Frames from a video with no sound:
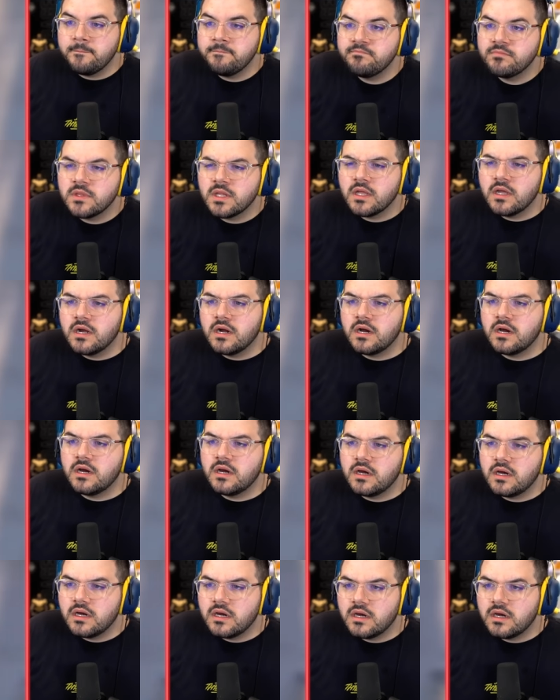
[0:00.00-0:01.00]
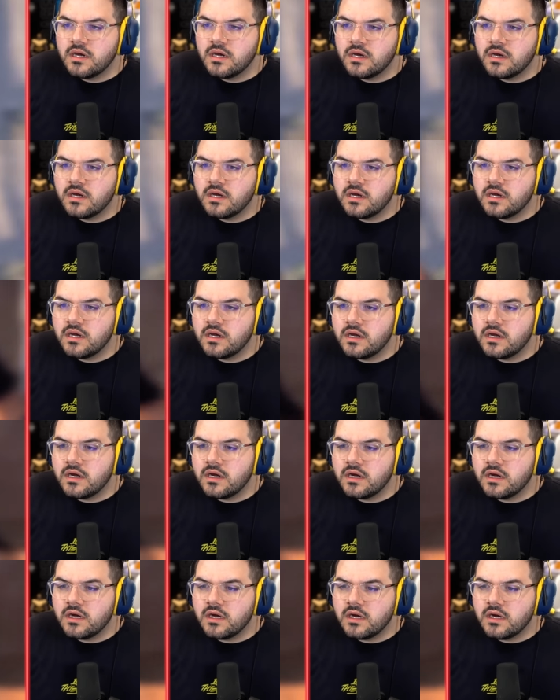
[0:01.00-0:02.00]
today, having a wonderful day. Hey, I'll
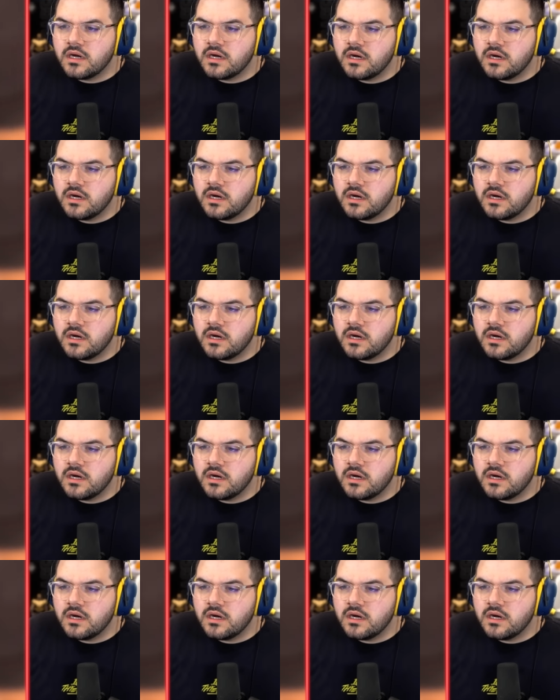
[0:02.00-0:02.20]
do a trick.